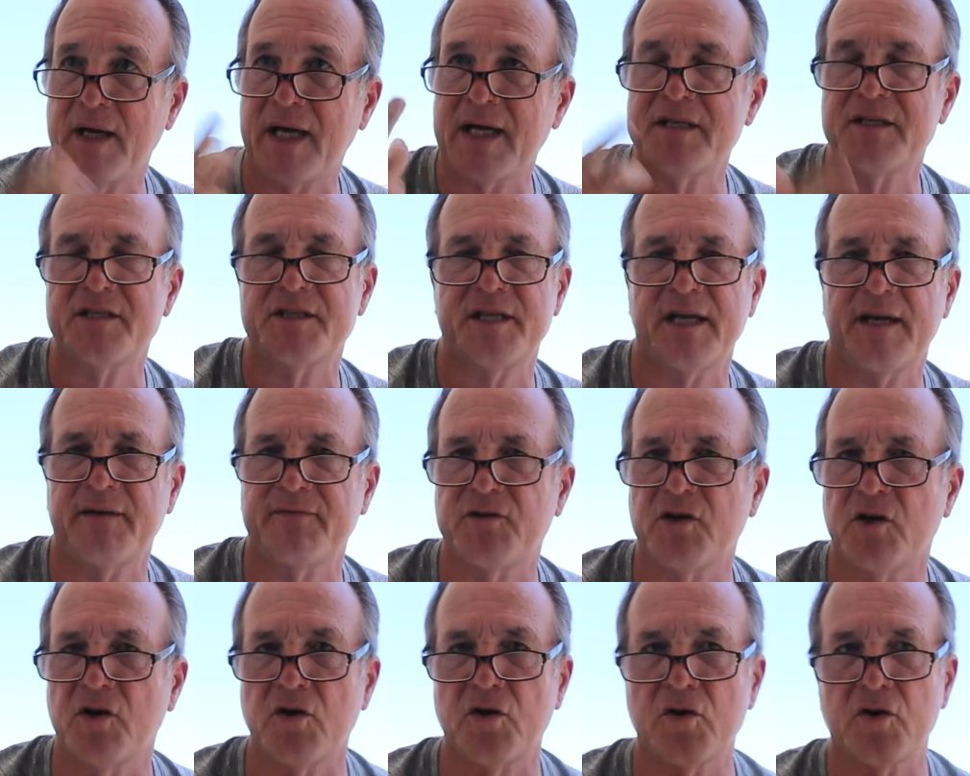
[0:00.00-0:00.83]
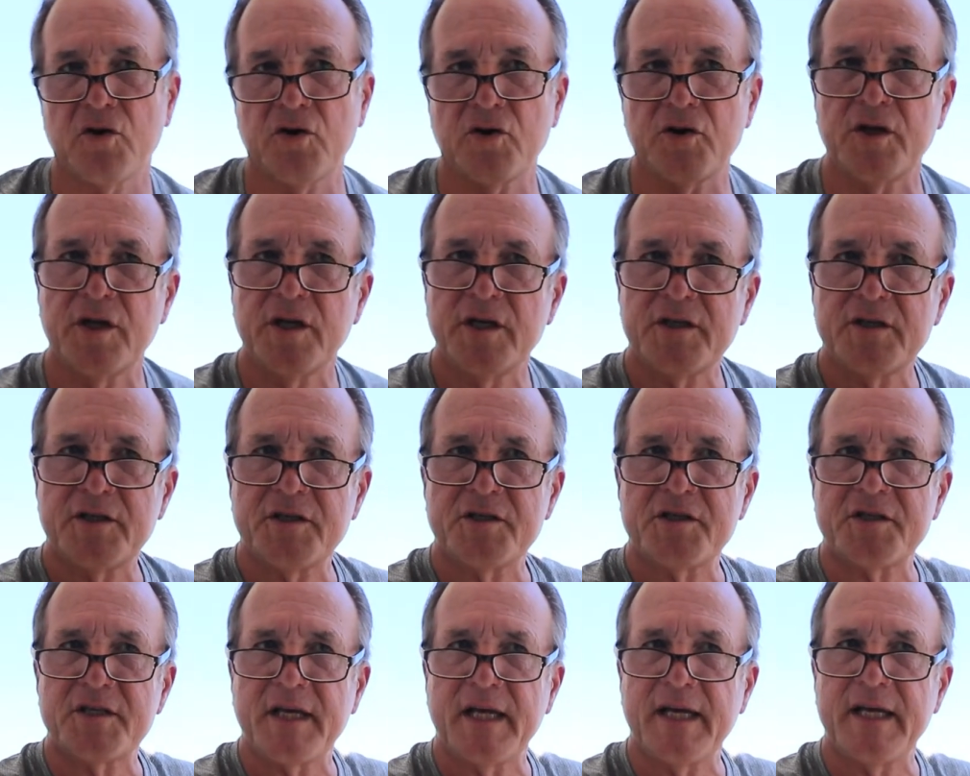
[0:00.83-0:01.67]
I just have to learn to
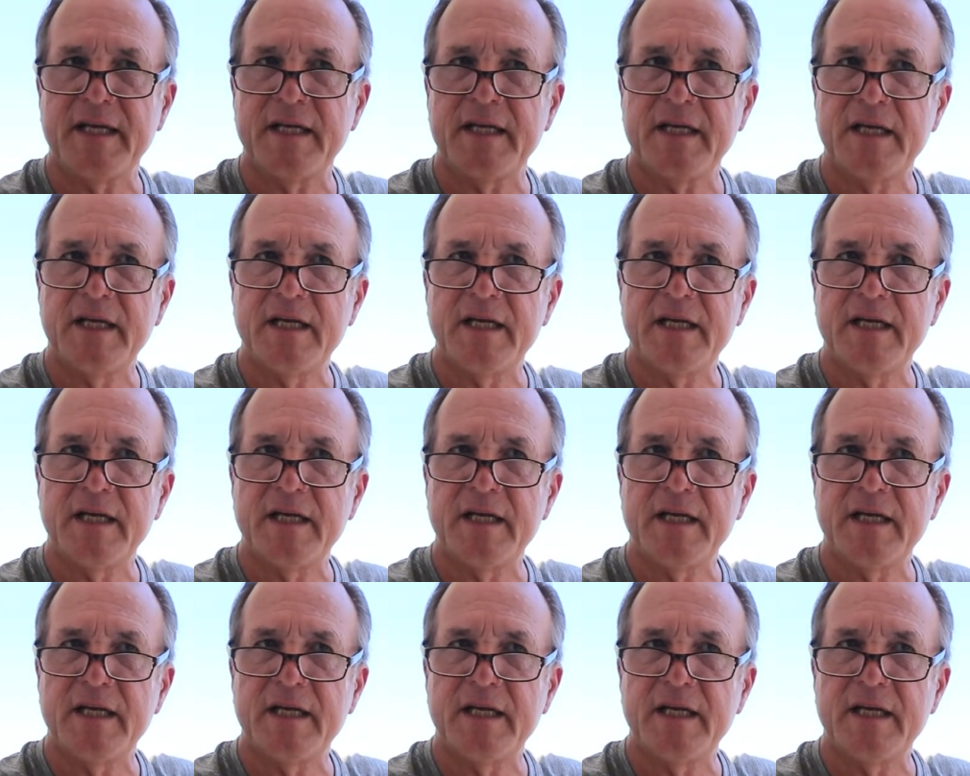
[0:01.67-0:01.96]
say